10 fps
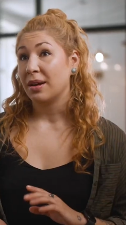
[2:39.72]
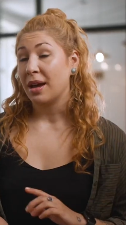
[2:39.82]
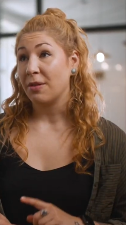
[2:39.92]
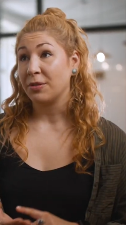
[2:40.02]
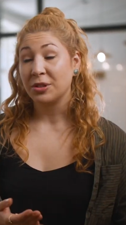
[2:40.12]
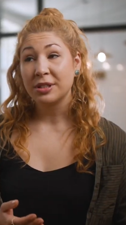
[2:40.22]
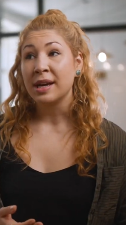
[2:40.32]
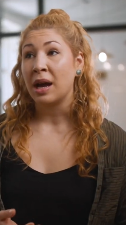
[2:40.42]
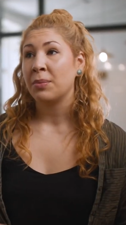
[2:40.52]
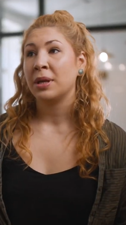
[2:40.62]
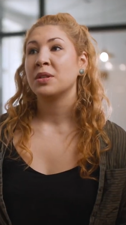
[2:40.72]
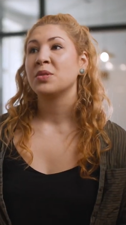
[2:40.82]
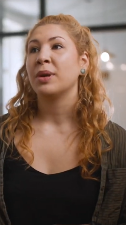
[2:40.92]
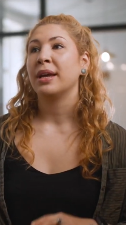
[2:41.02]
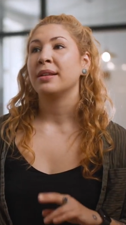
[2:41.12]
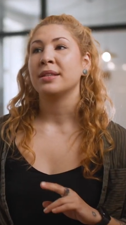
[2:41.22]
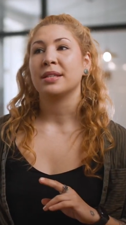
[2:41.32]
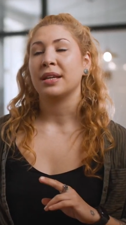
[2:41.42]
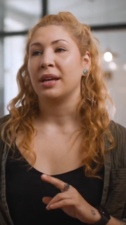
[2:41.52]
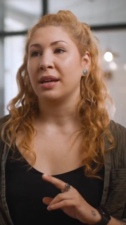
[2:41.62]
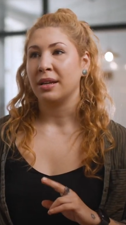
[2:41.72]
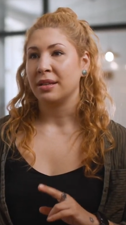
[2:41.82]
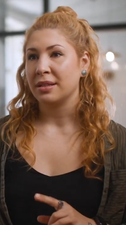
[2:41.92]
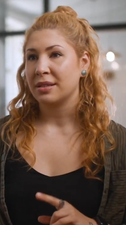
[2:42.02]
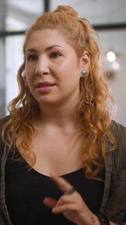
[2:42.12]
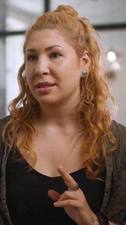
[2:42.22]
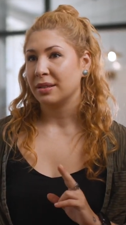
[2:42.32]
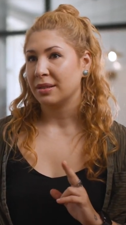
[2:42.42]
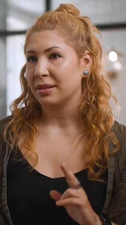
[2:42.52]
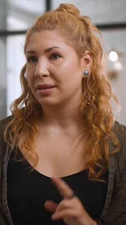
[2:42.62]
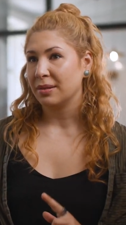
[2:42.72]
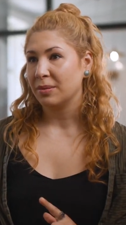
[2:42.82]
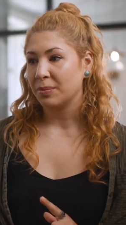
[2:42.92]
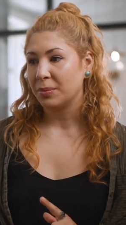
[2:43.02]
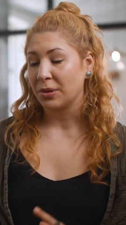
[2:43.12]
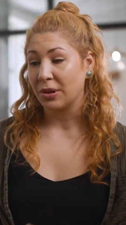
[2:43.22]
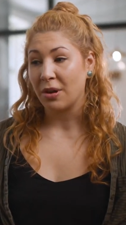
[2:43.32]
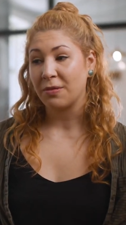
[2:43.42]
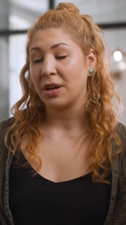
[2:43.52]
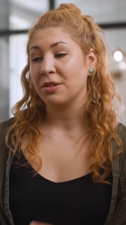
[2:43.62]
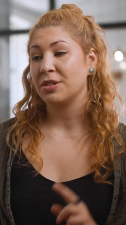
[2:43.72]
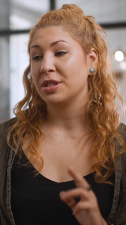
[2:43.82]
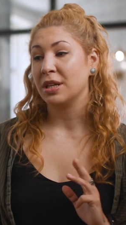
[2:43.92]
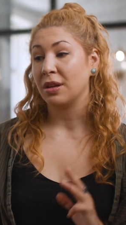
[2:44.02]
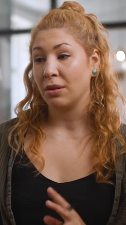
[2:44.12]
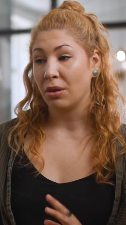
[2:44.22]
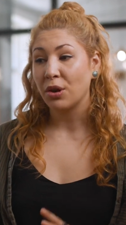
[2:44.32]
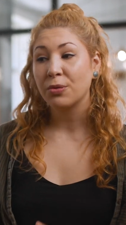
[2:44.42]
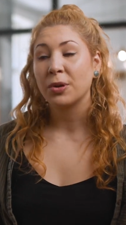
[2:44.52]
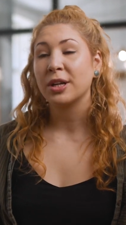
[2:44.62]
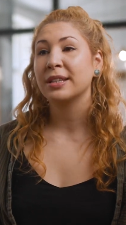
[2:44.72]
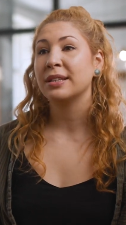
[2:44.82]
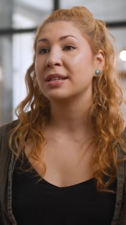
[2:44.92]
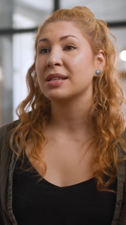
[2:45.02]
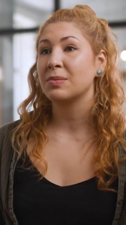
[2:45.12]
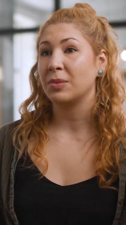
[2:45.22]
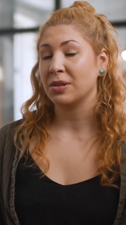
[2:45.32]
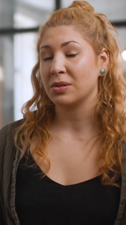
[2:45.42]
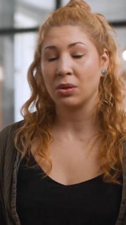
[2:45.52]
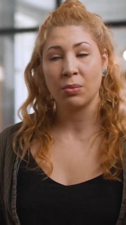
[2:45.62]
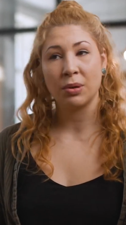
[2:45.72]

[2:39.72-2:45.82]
have a good time management and put a lot of energy and a lot of work in this because no